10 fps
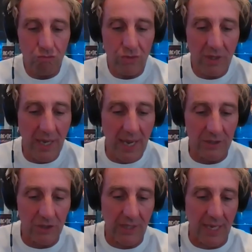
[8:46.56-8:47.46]
Yeah,
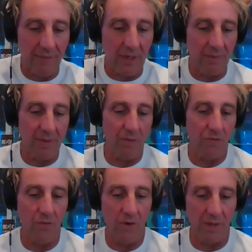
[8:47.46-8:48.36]
just having, I mean,
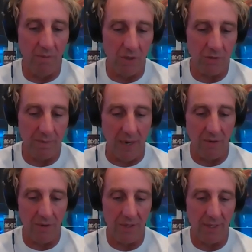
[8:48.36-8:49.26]
before the most power
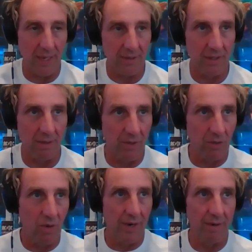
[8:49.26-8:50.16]
you can get out of something
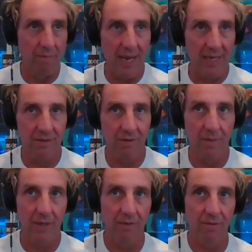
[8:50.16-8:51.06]
required a massive
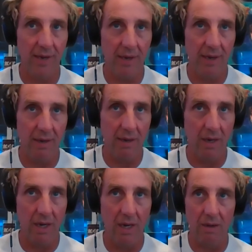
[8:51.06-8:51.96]
amount of
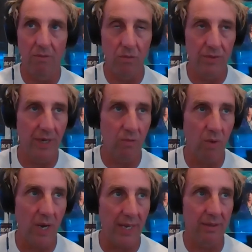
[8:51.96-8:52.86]
uh, dead
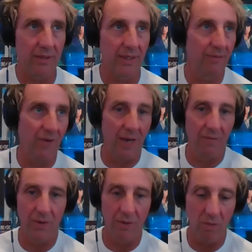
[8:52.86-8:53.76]
weight to get
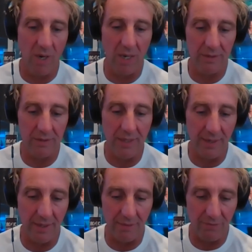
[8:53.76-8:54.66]
500 watts. Now you
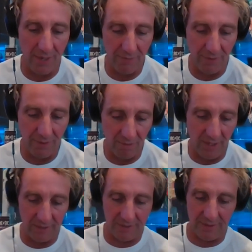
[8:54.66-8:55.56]
get 500
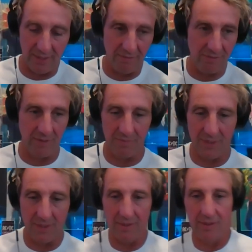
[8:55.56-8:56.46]
watts out of something
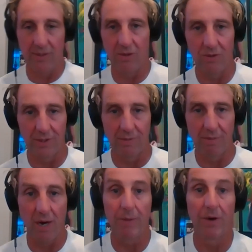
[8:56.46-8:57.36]
and you can hold in the
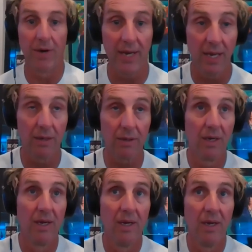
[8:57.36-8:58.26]
palm of your hand.
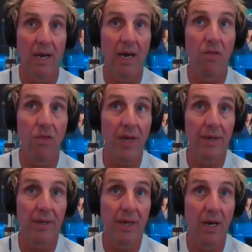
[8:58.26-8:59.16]
And
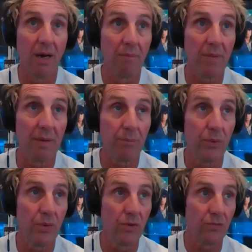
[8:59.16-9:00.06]
then um,
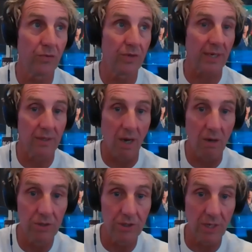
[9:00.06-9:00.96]
improved
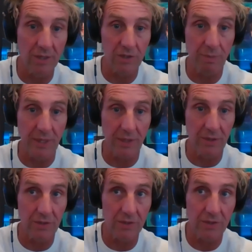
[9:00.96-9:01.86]
technology on
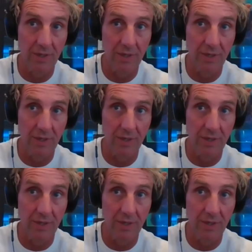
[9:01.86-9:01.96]
speakers.